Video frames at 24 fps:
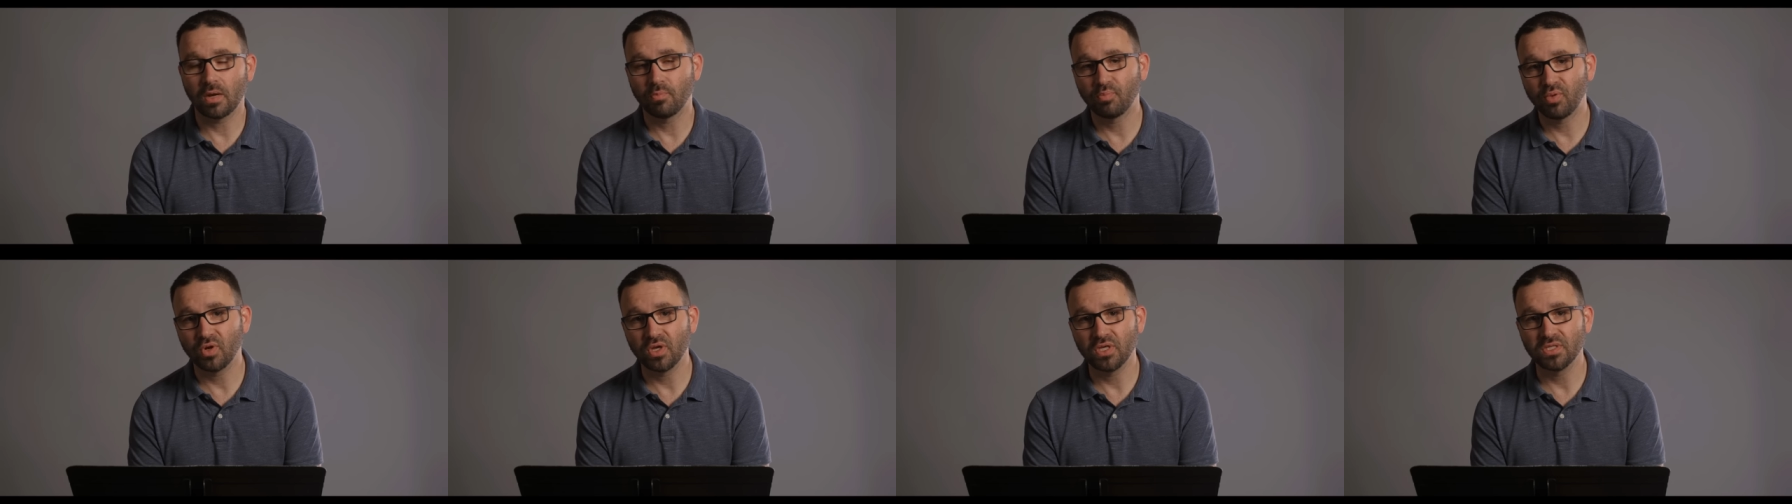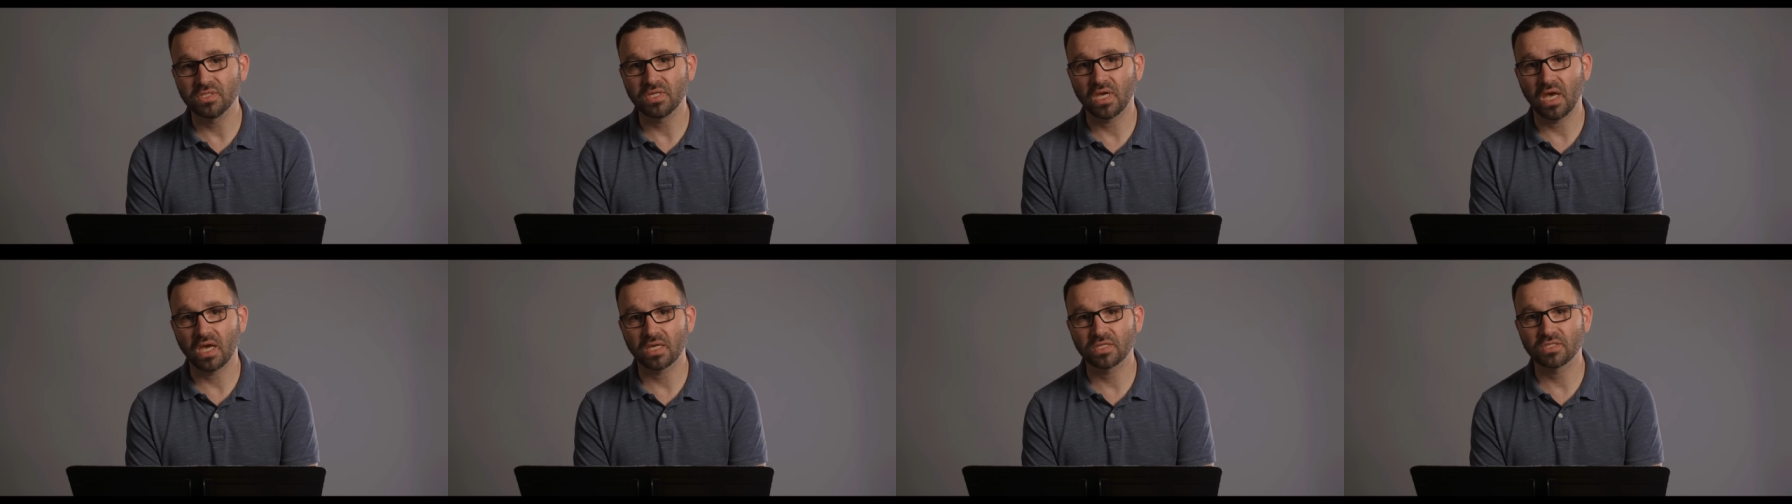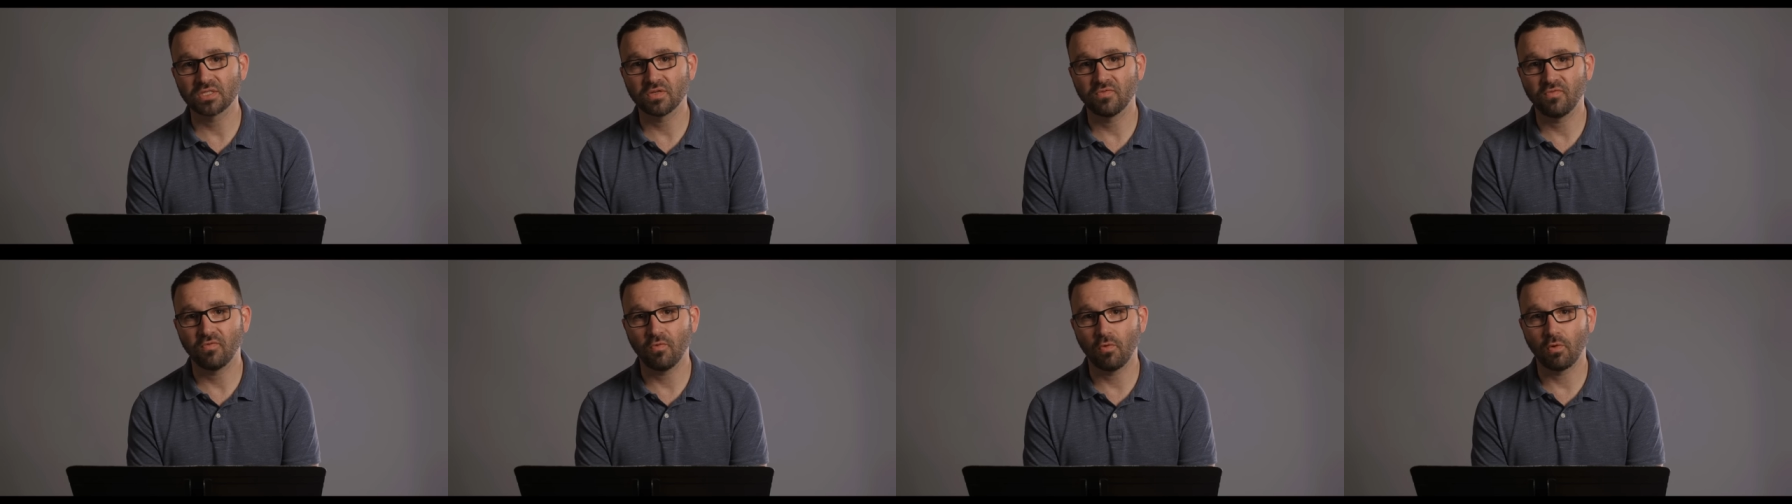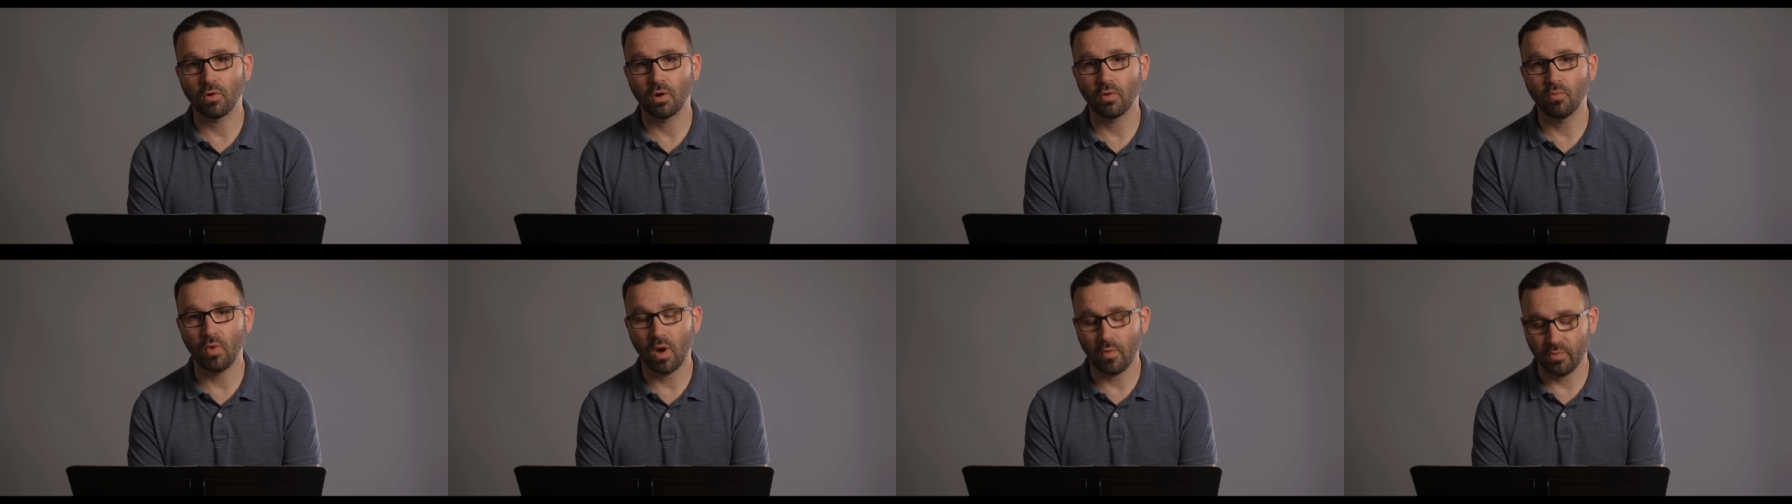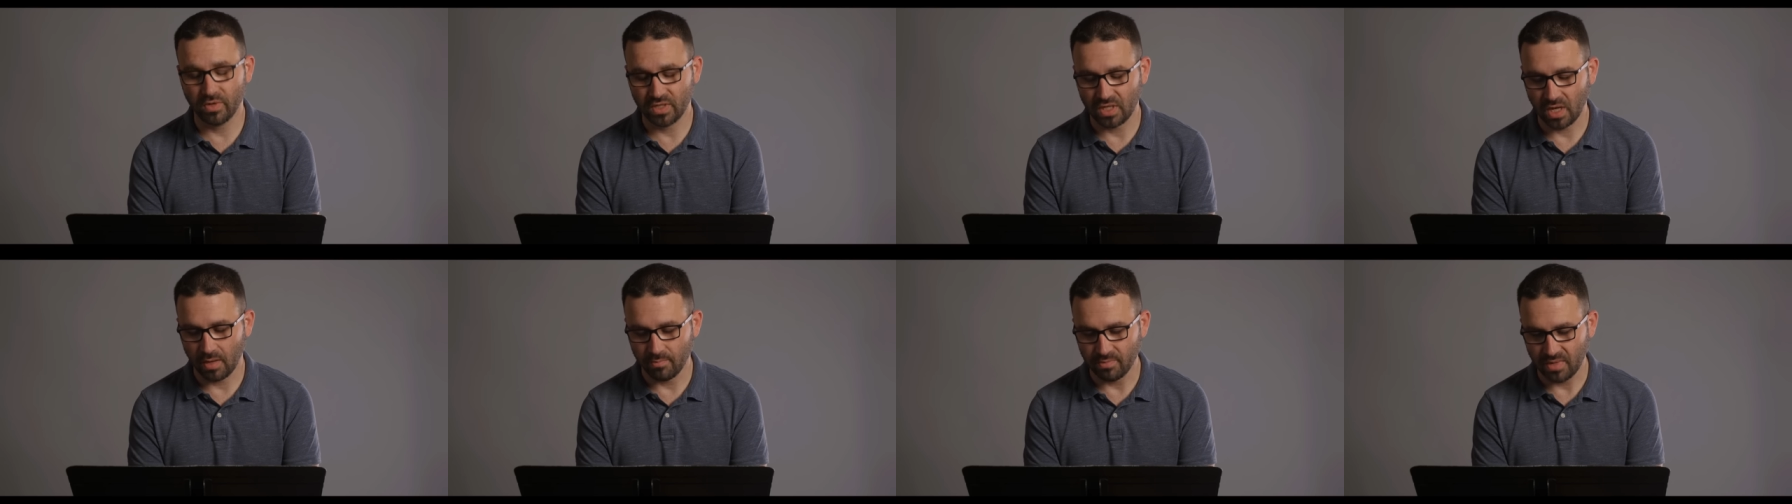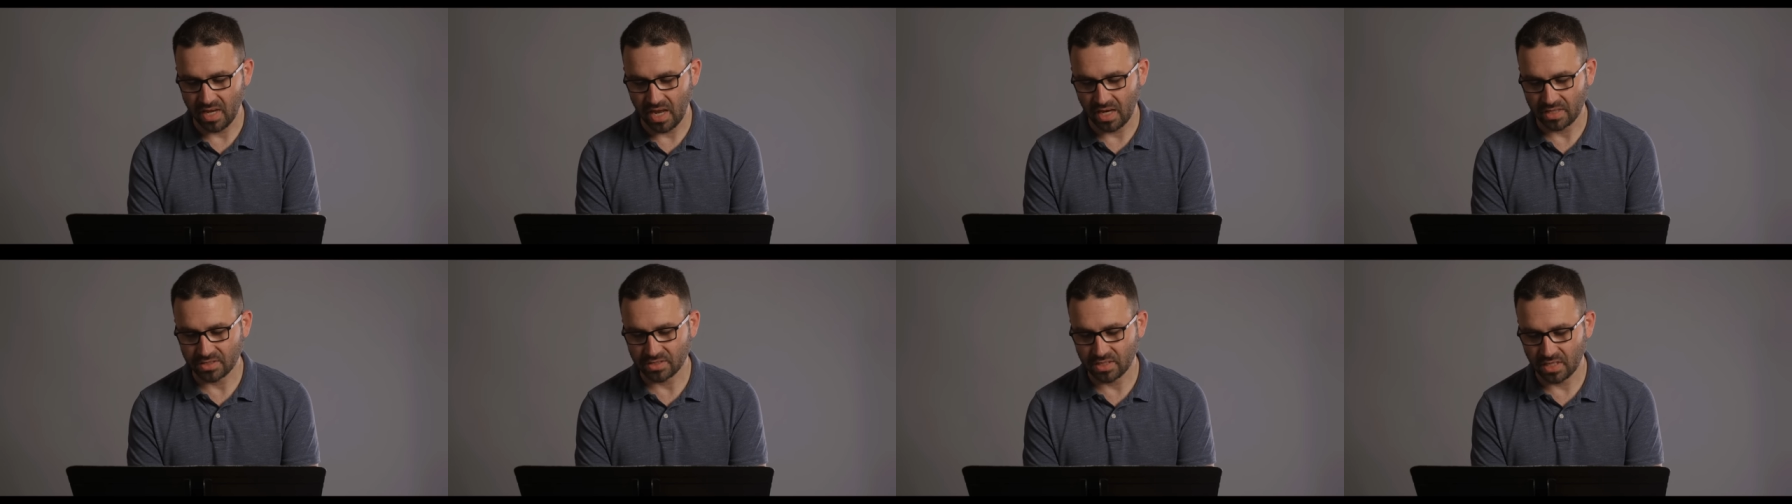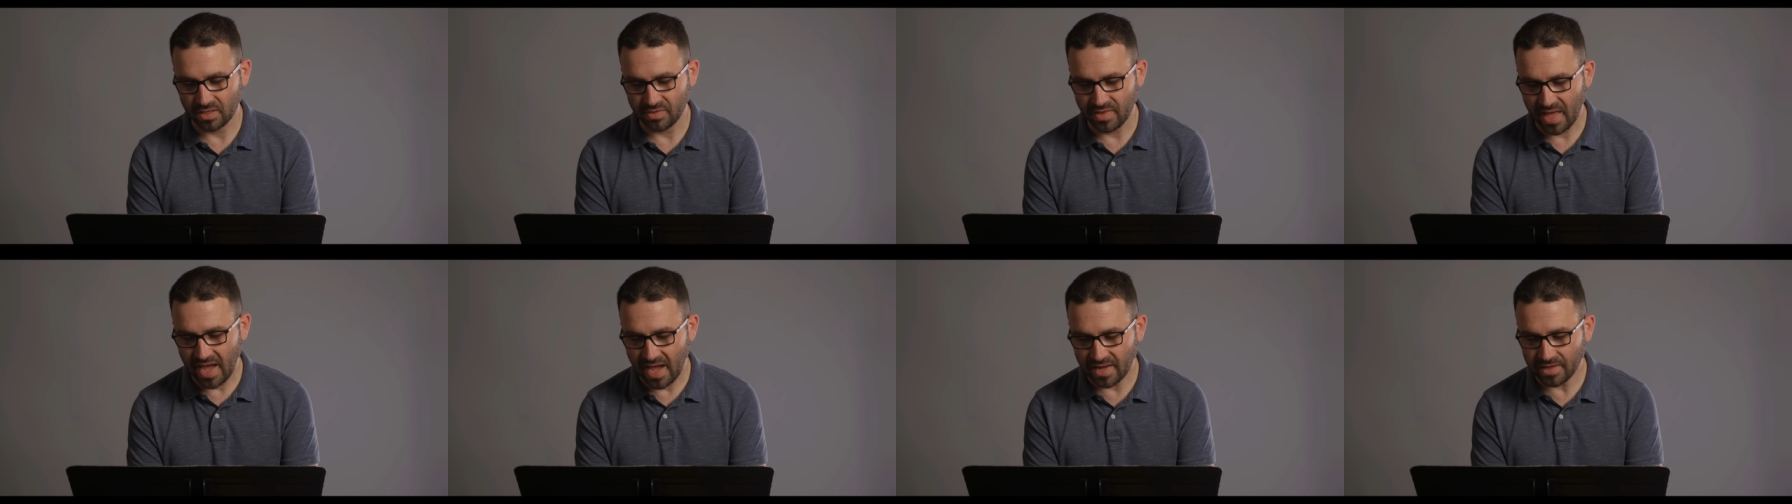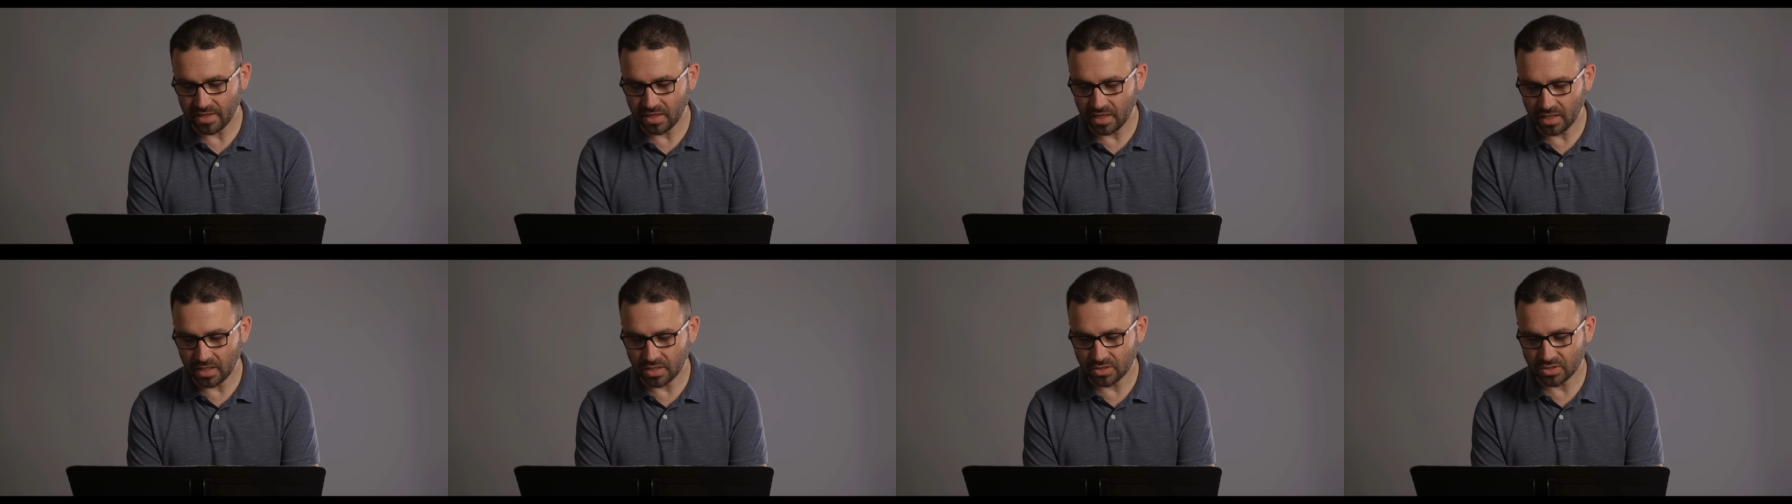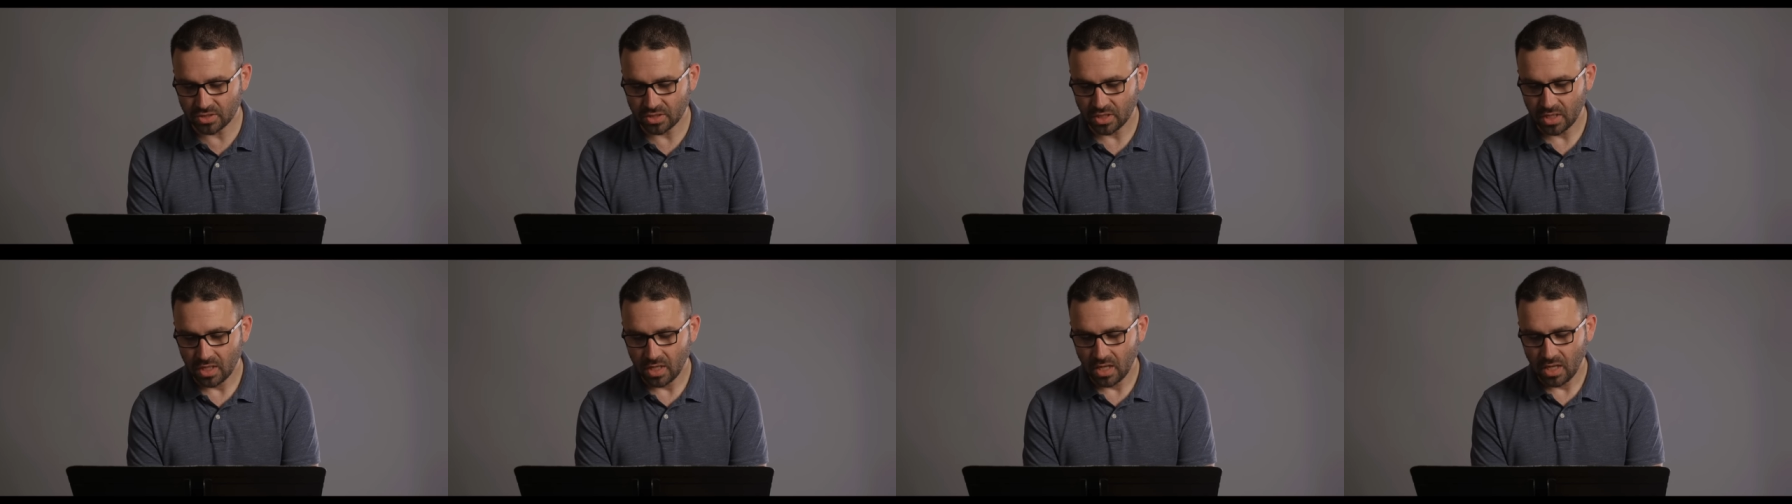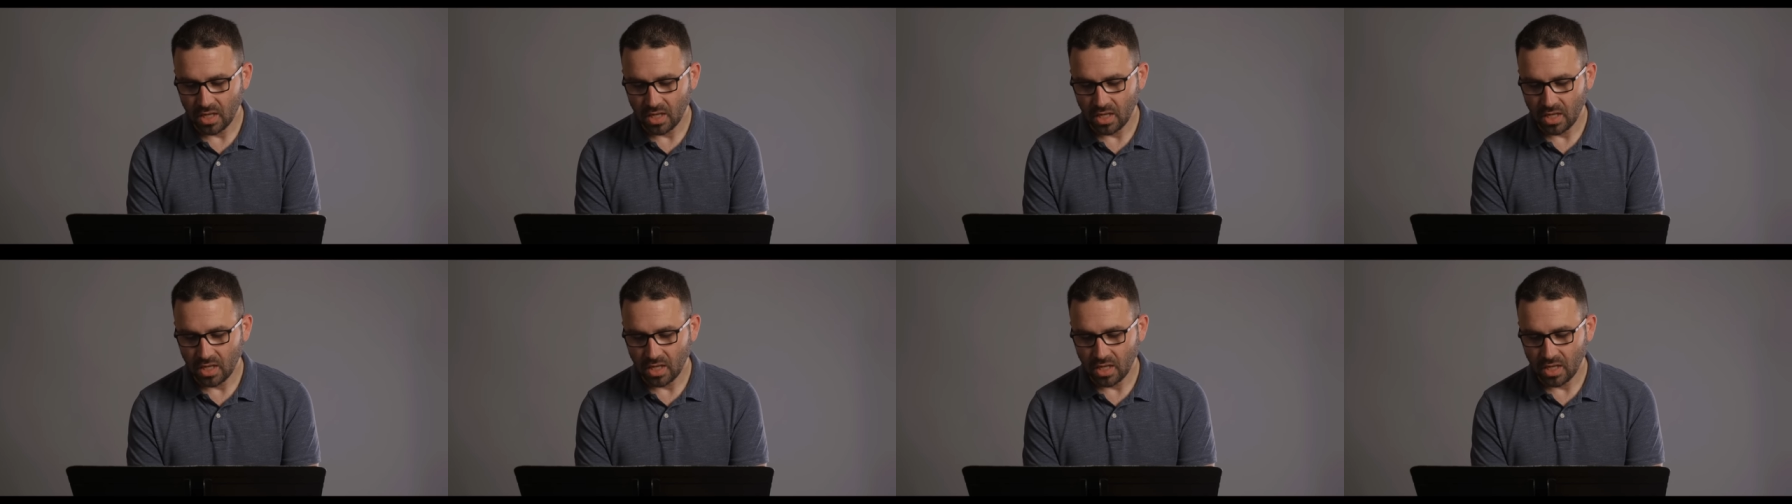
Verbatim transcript: a pretext for what would come next, and that is